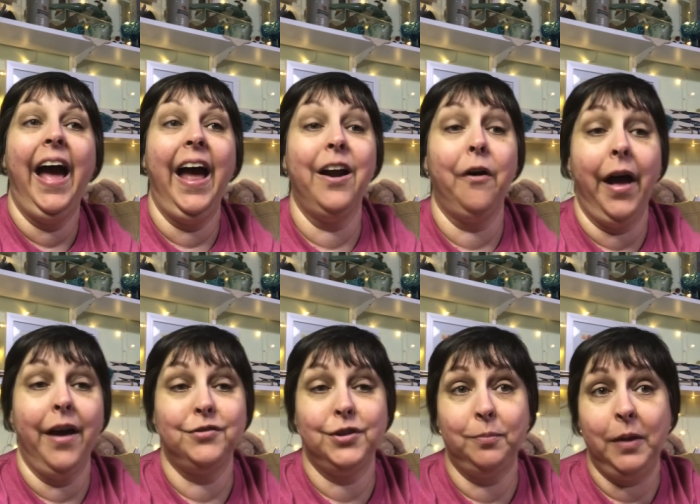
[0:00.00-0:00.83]
I don't
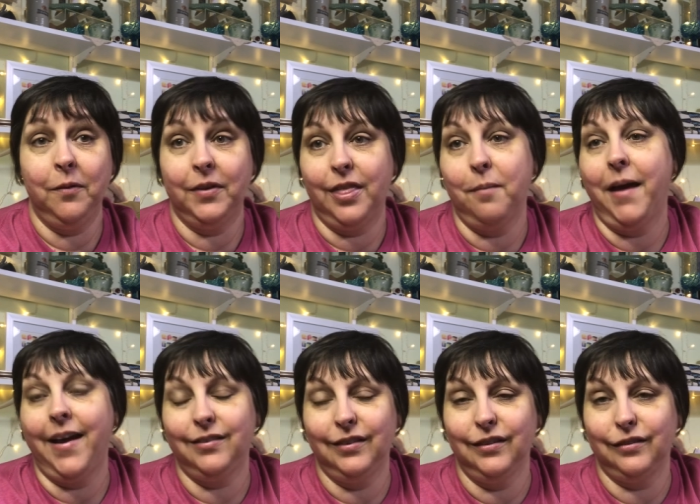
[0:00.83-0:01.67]
have to be with the
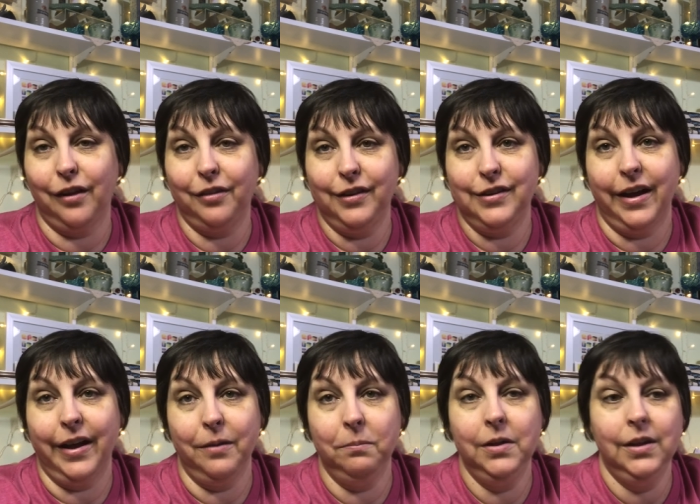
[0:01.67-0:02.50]
masses all the
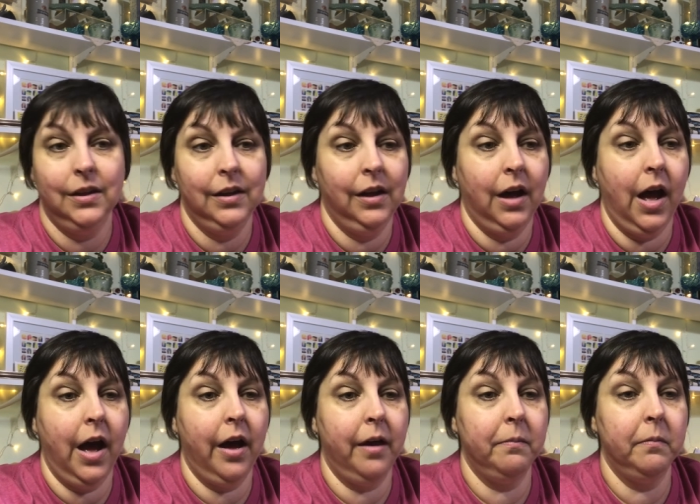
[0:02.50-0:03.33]
time.
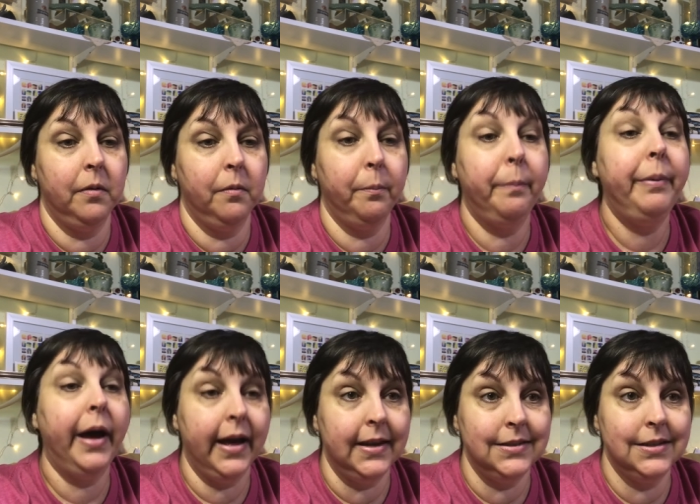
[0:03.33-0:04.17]
Um,
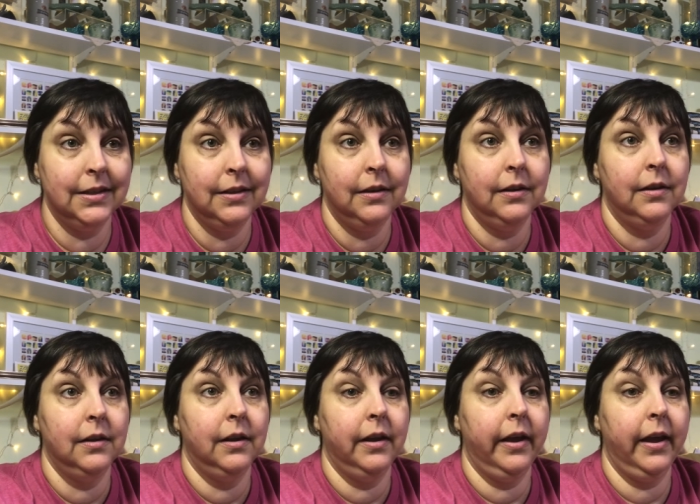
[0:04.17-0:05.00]
but
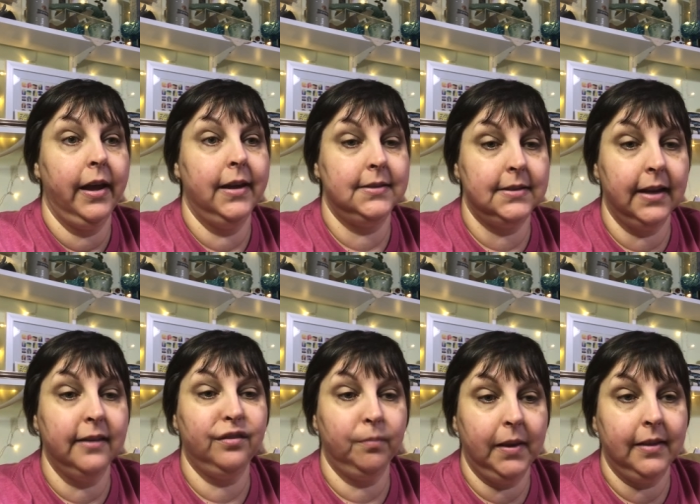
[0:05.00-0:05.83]
it
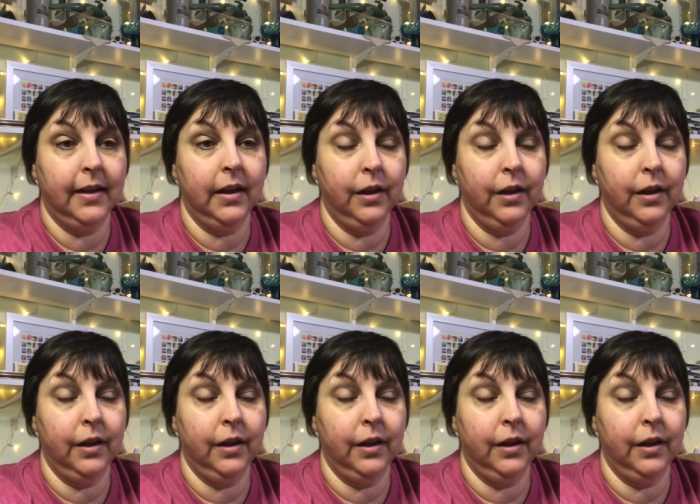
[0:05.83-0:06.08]
does mean that